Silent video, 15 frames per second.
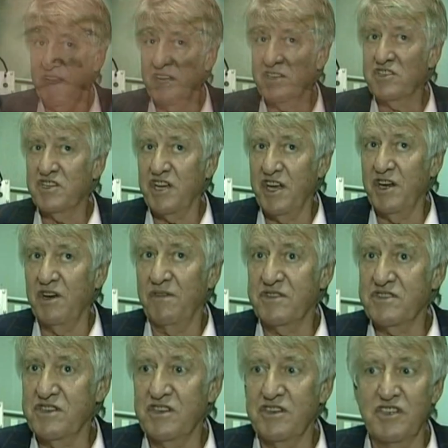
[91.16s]
The entertainer of a
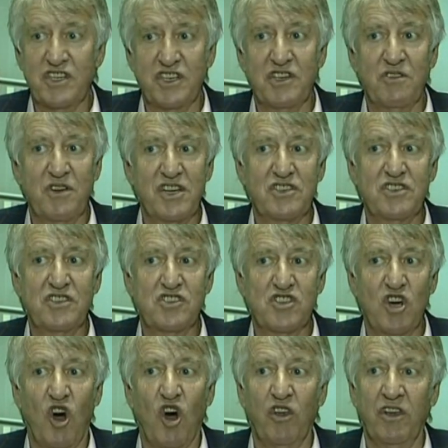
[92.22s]
certain generation is
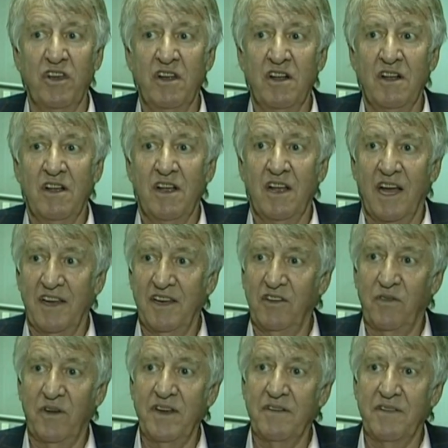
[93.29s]
gone, and
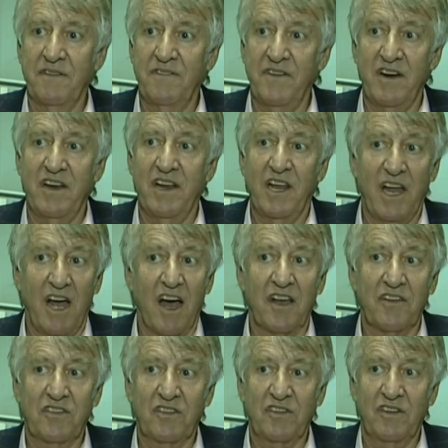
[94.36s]
he's one of the very
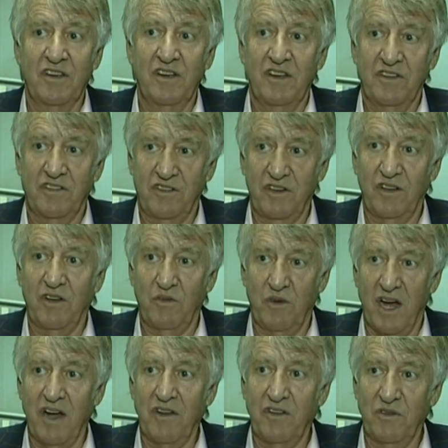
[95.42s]
last still
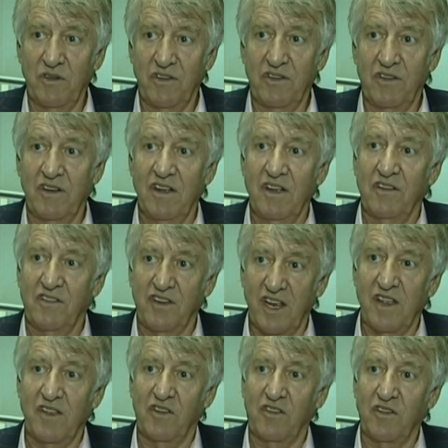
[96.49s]
around who is
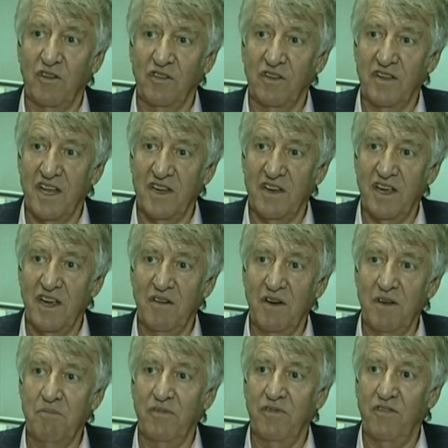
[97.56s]
singing the songs of that
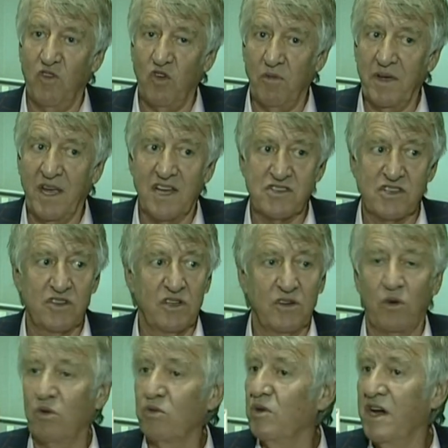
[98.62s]
era, performing as an
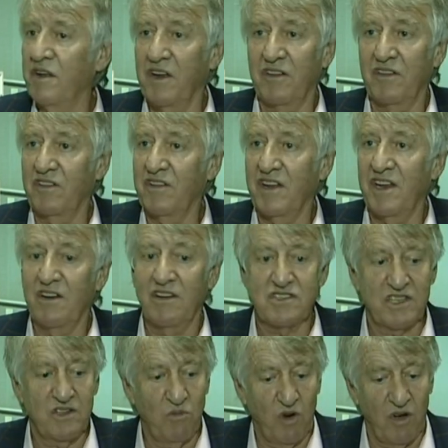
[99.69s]
all-round entertainer
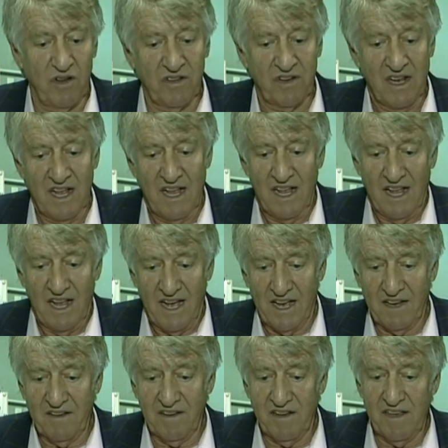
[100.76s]
as he was.
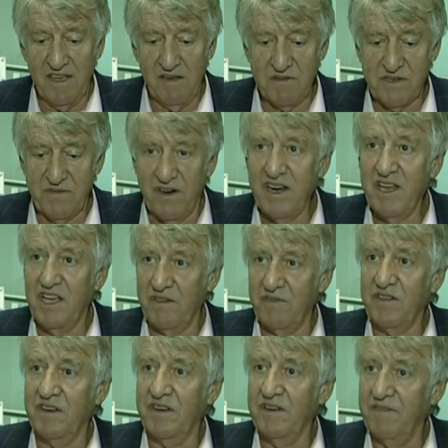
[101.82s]
And uh, he was a very
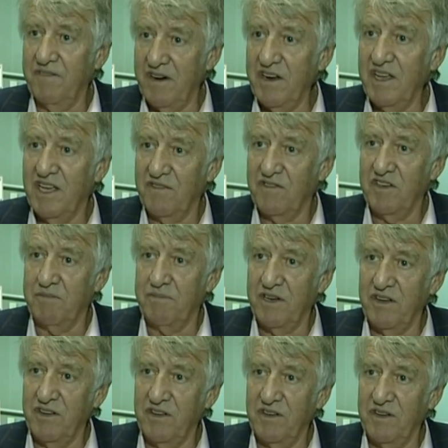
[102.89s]
gifted, a very gifted
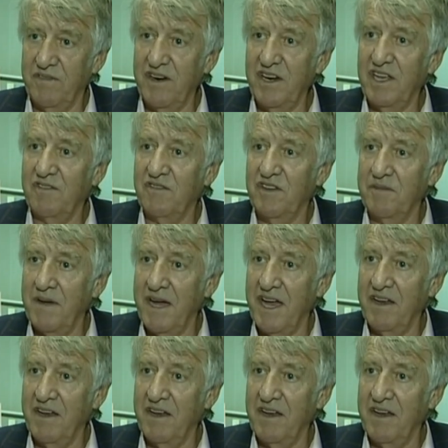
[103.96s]
person, a very gifted